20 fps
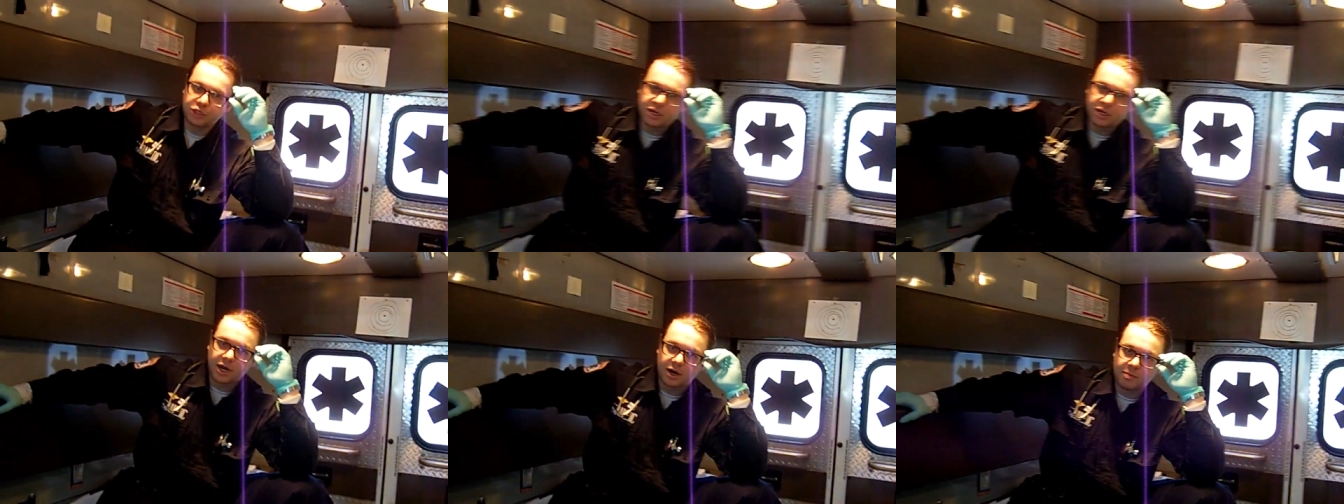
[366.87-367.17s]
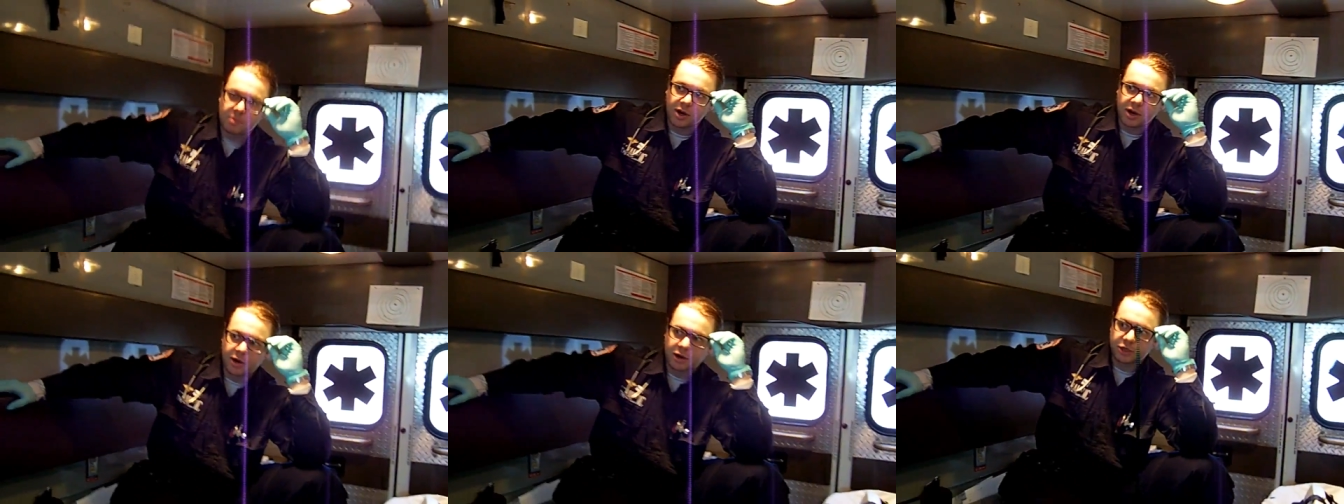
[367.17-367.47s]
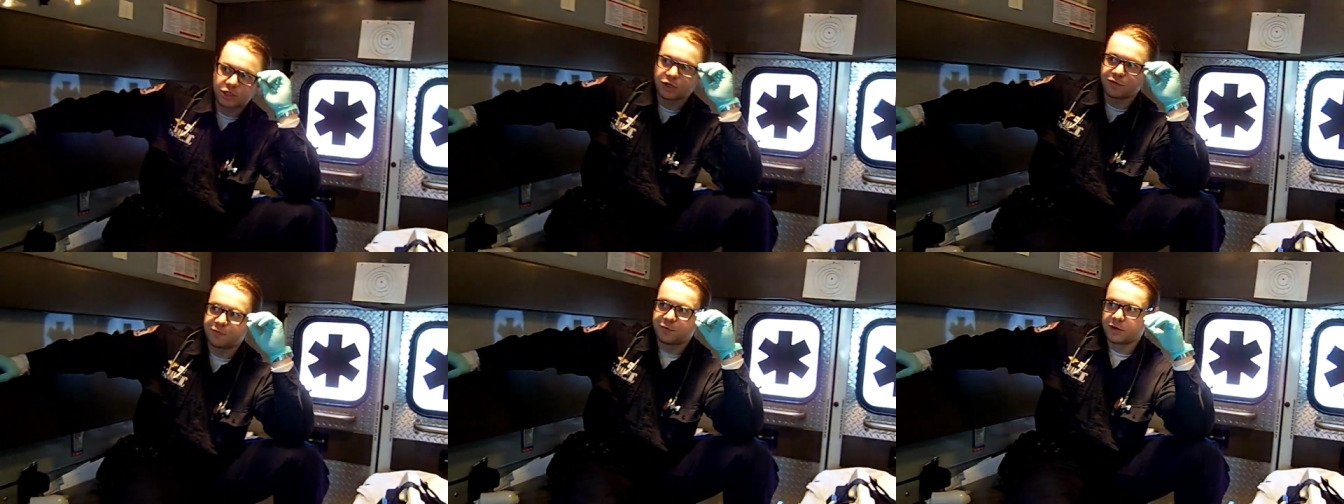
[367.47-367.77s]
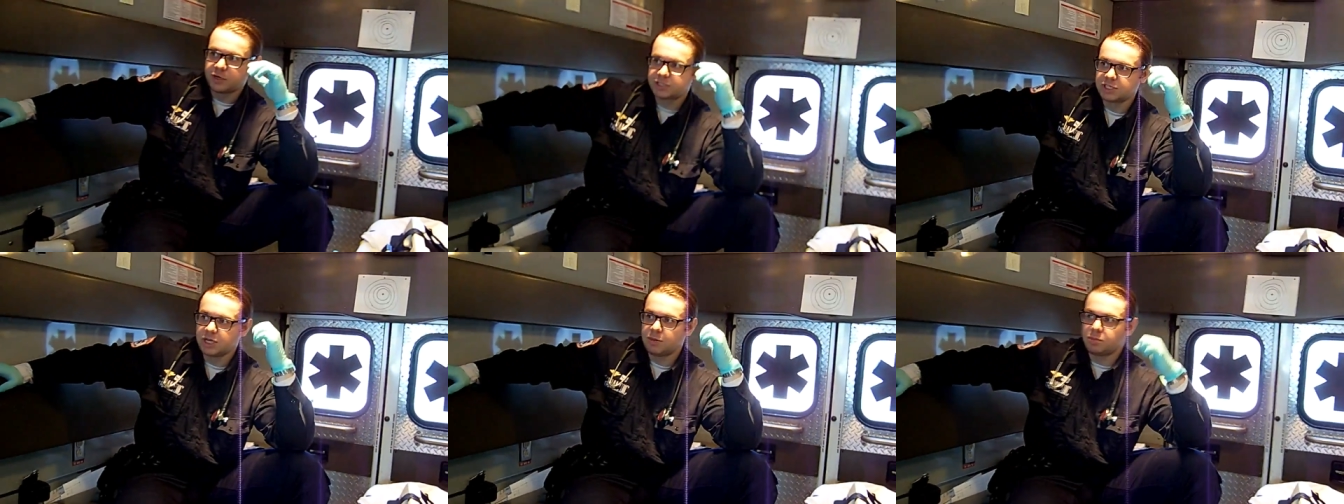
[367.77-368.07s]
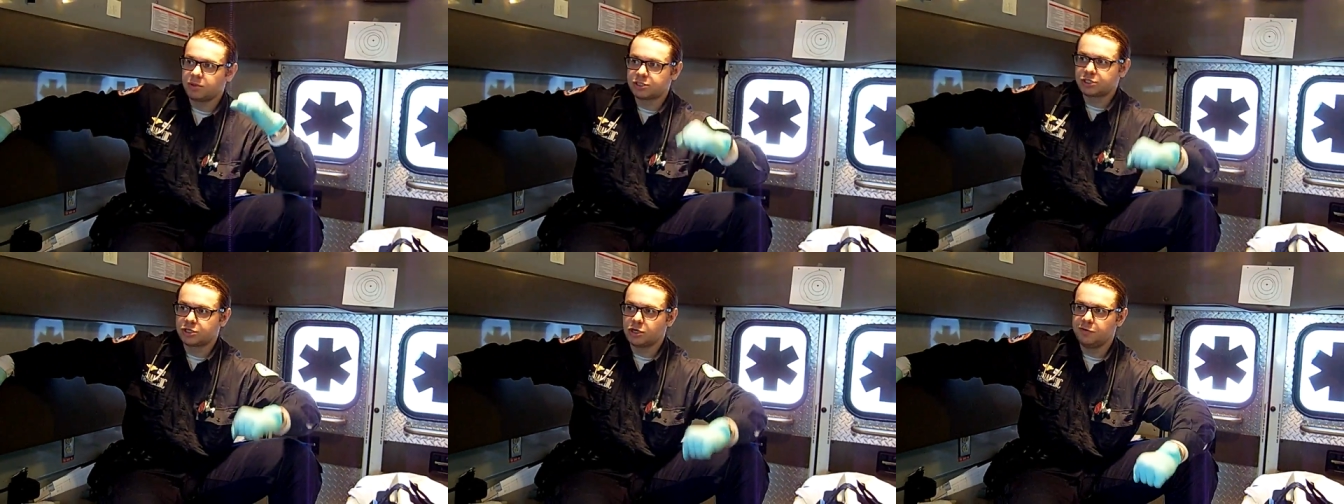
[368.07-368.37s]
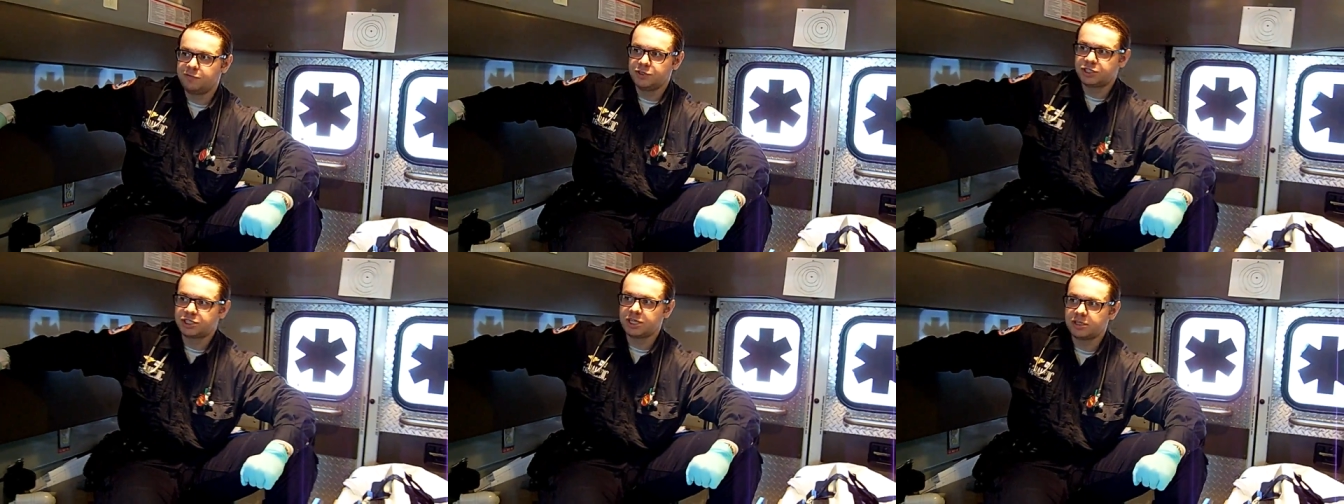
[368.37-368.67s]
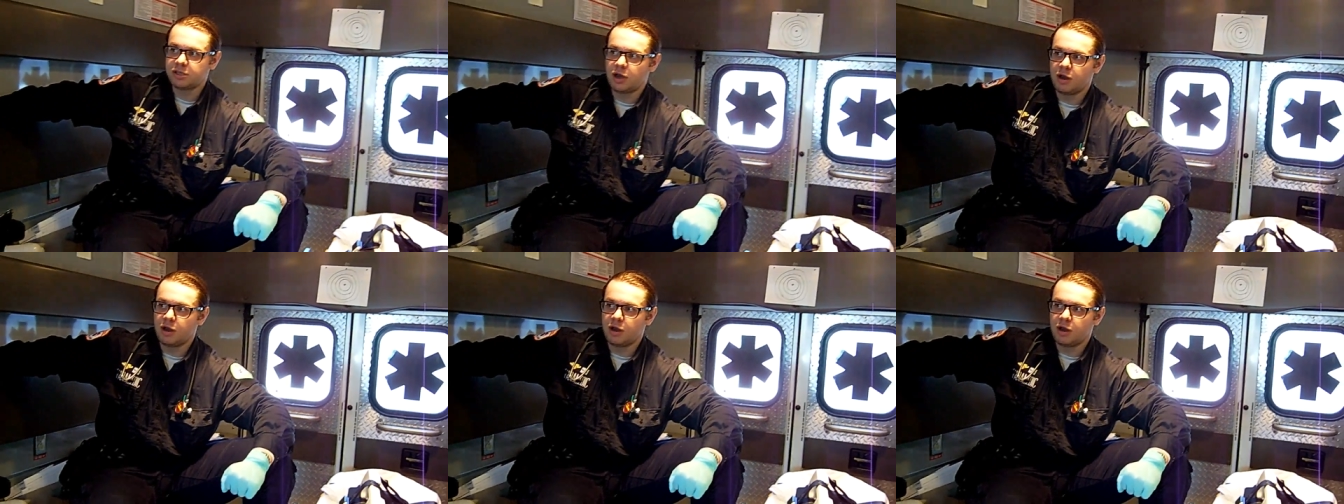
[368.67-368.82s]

you gotta monitor. So for example, so if you set